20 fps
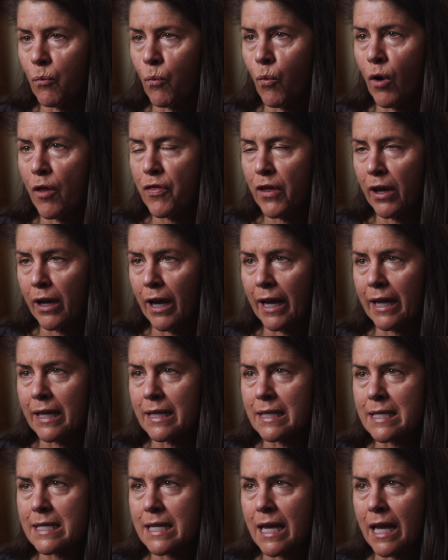one thing I
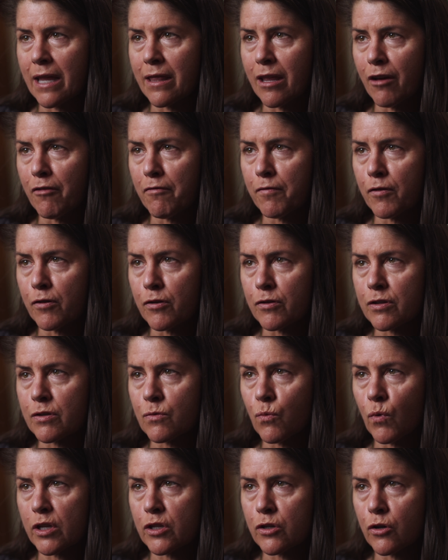can say that
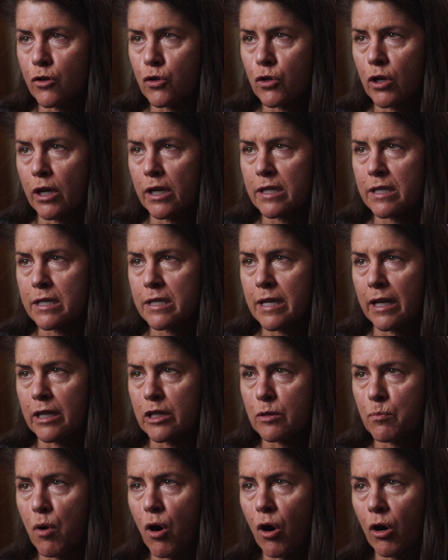First Western Trust
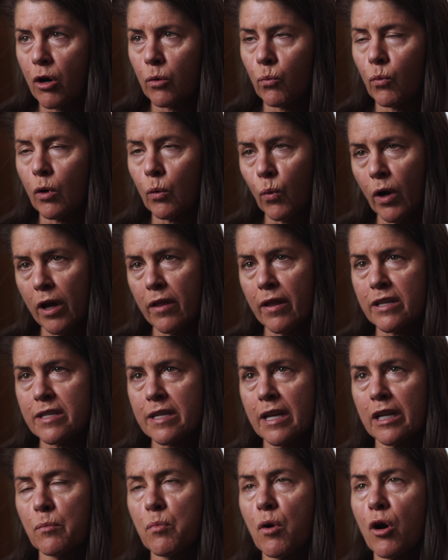stands apart, one way they
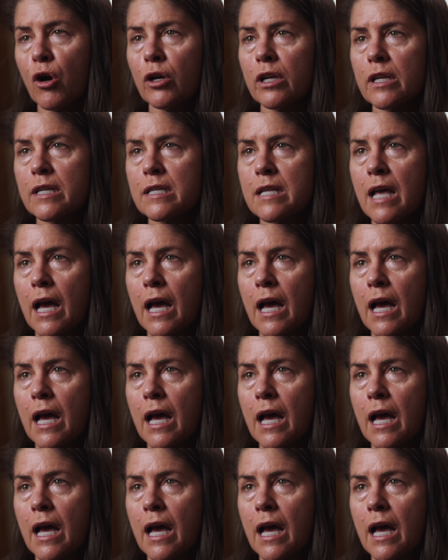stand apart, is